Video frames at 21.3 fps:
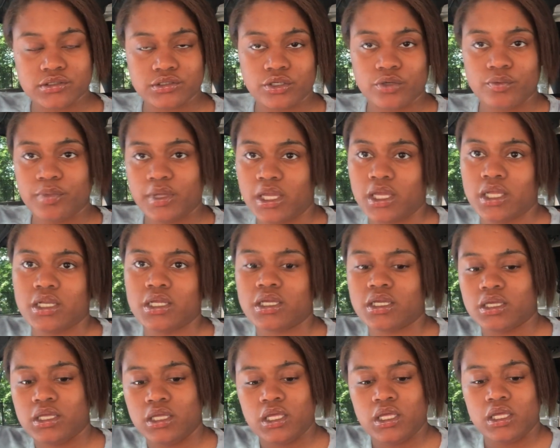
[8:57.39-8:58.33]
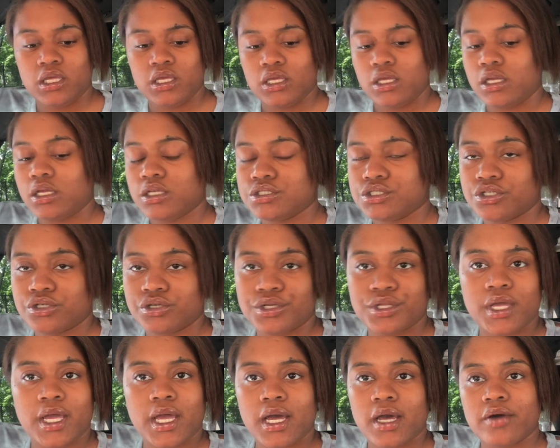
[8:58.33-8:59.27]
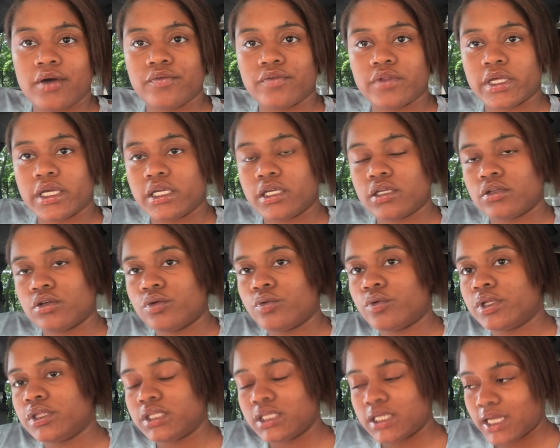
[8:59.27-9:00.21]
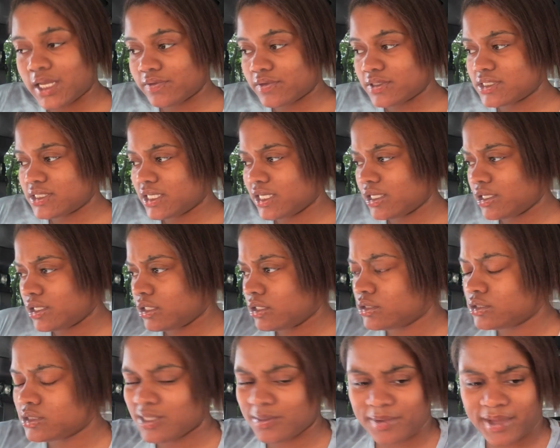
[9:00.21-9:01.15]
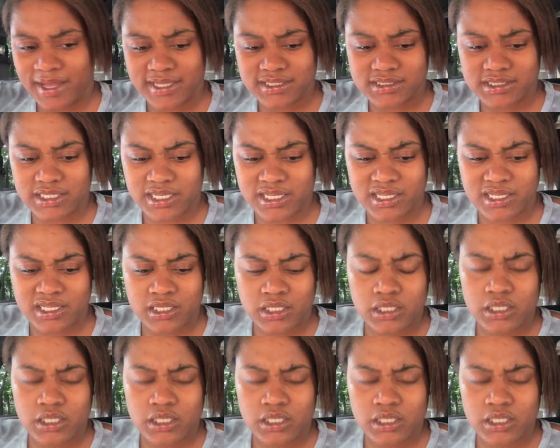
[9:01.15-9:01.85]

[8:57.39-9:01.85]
Don't panic, because you're gonna have, like, one thing I have to say to pass that,